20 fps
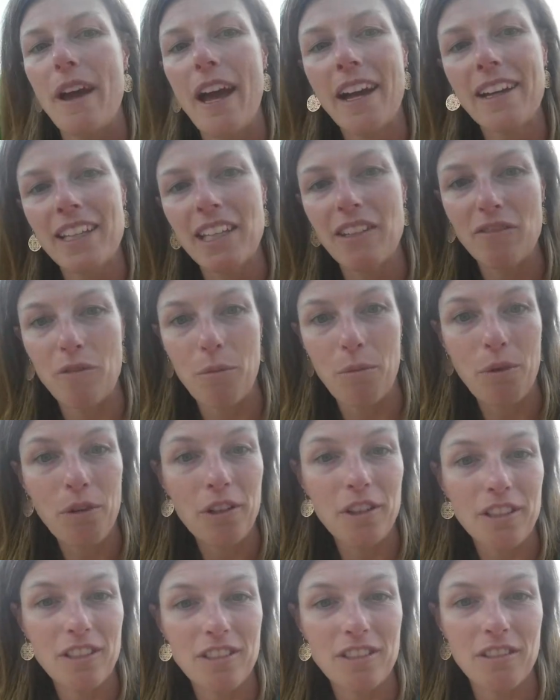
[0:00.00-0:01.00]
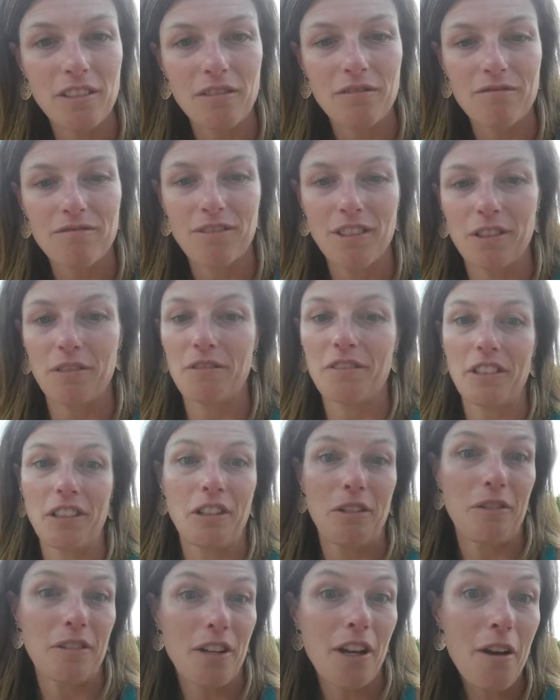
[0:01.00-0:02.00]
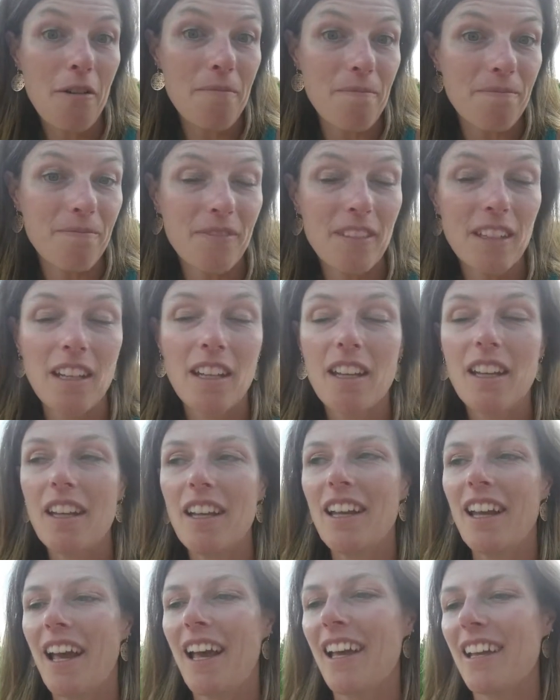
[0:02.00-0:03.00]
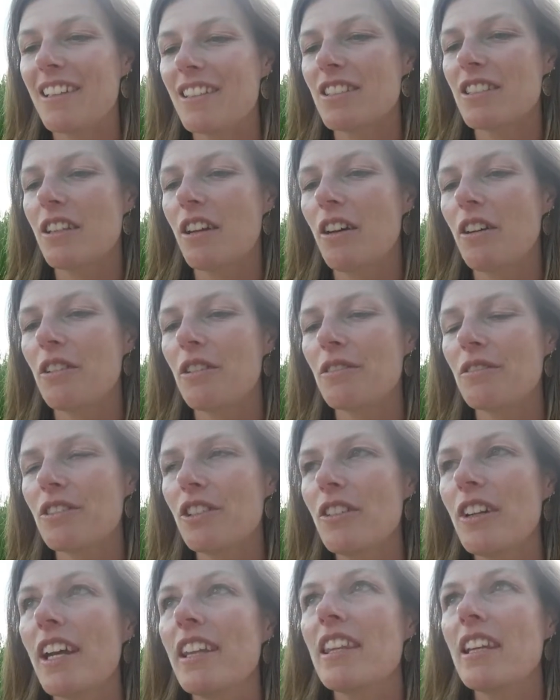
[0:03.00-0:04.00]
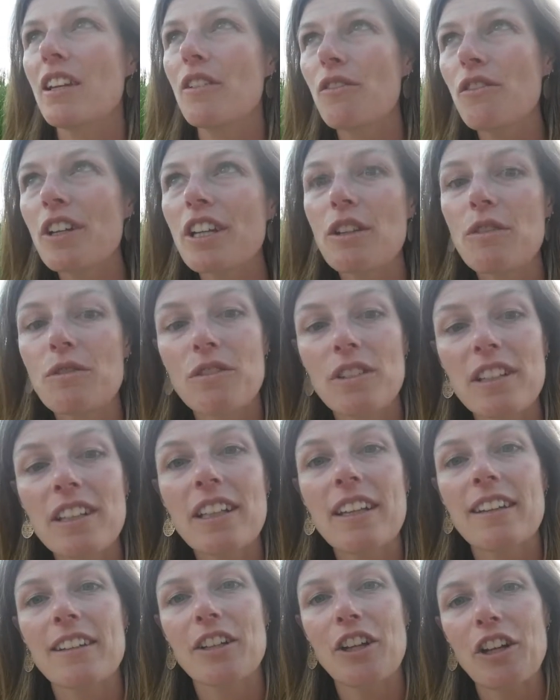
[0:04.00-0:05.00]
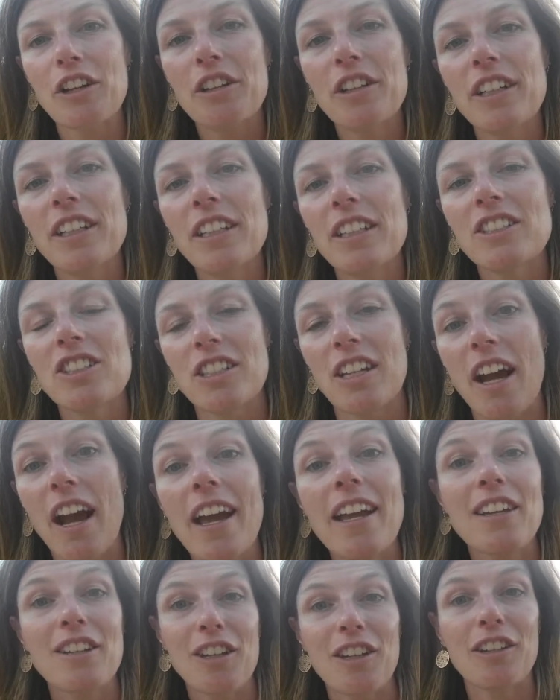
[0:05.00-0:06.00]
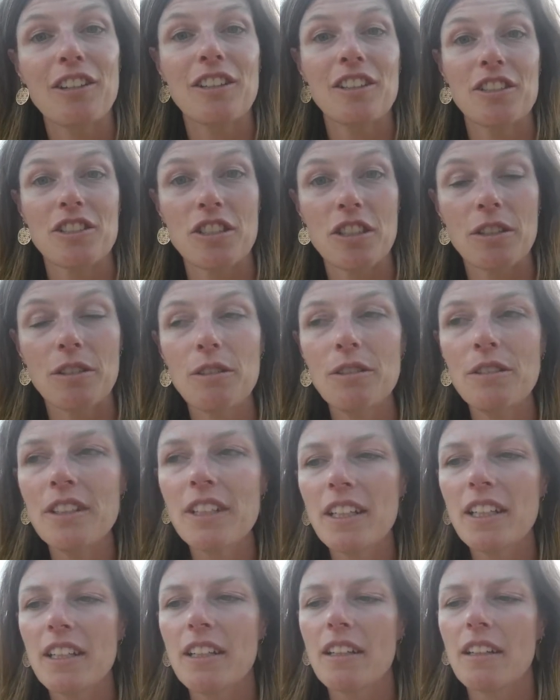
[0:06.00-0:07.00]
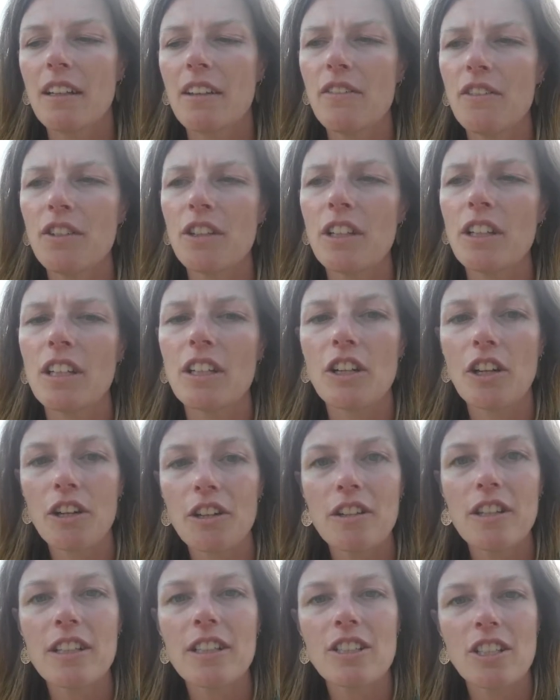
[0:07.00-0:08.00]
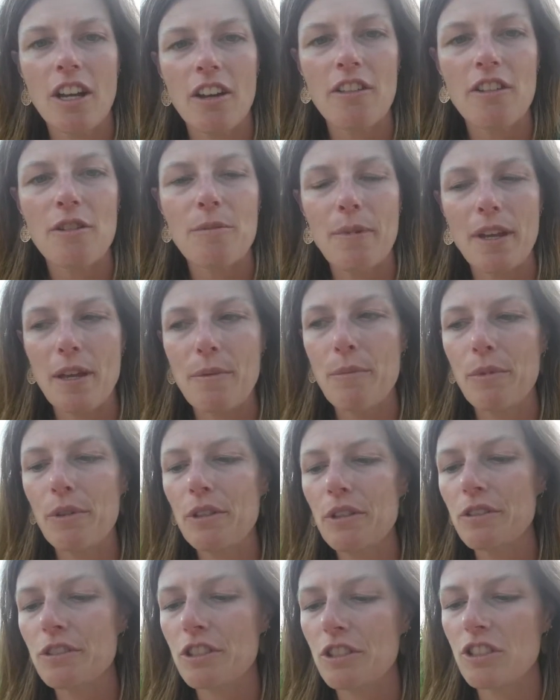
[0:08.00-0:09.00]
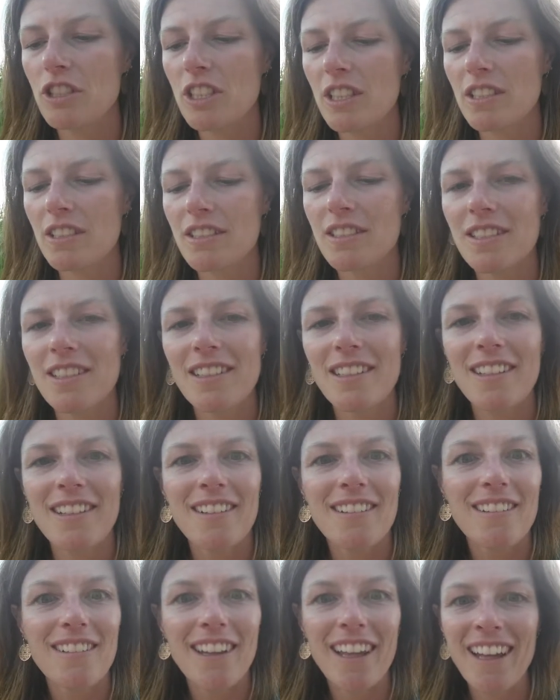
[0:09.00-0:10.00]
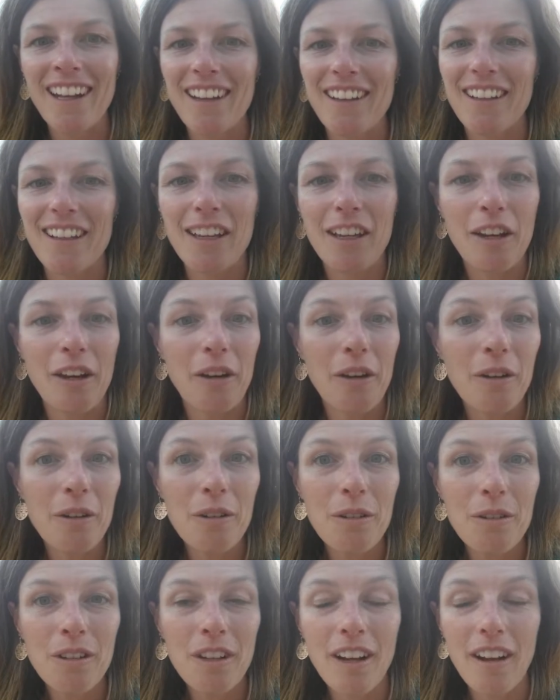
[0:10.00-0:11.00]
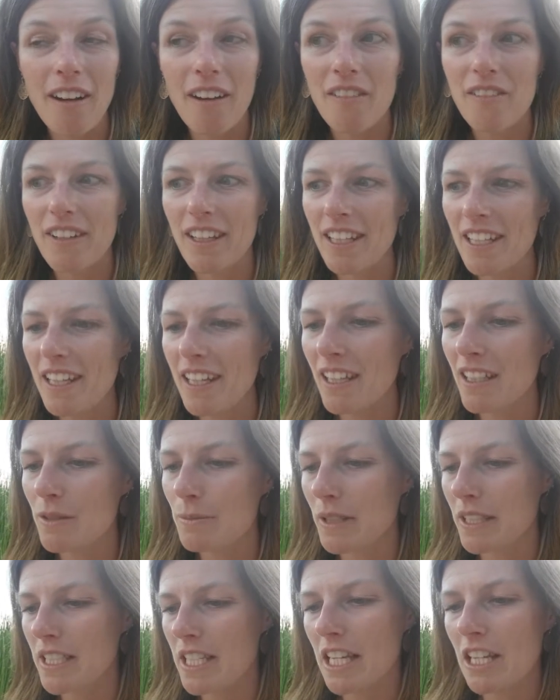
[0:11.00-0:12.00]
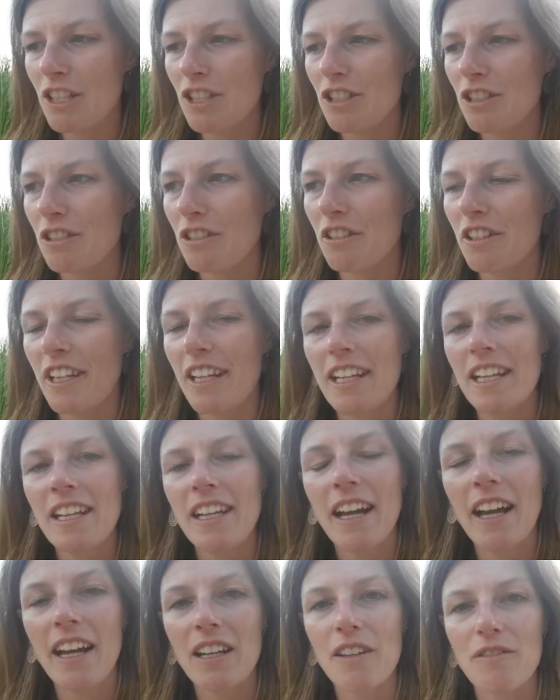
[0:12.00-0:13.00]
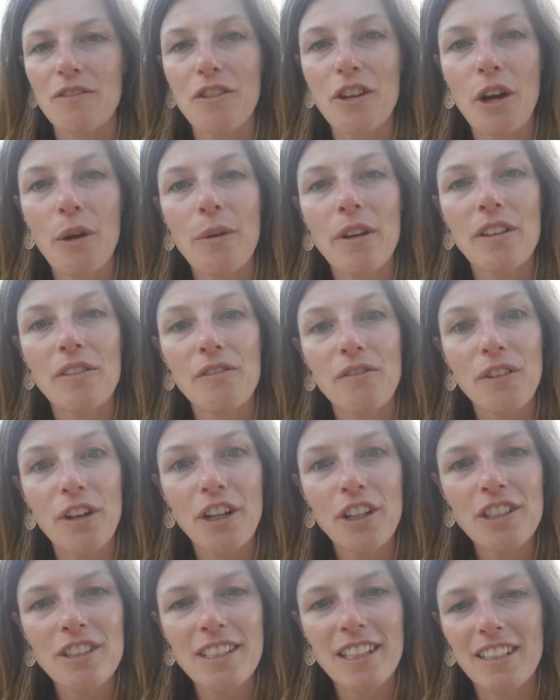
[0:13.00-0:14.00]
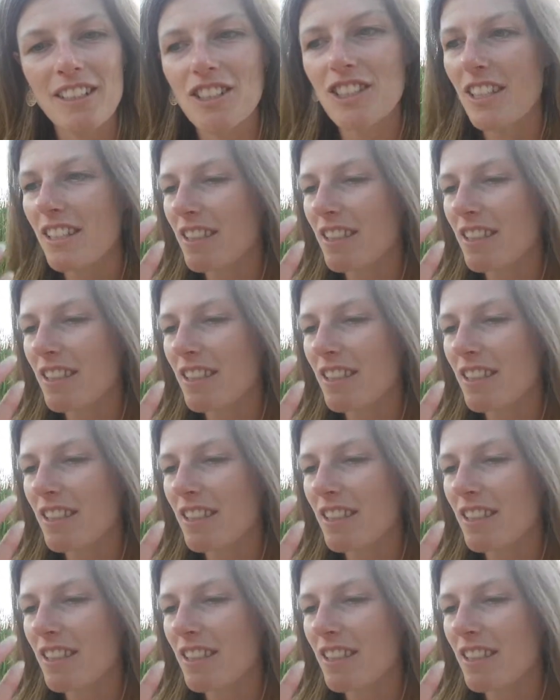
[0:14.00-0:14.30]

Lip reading: back even more, because you don't really know where to go. And so, you know, I think if we can really encourage, and I encourage you, if you could encourage other people to just let go of any expectation or any kind of knowing first, and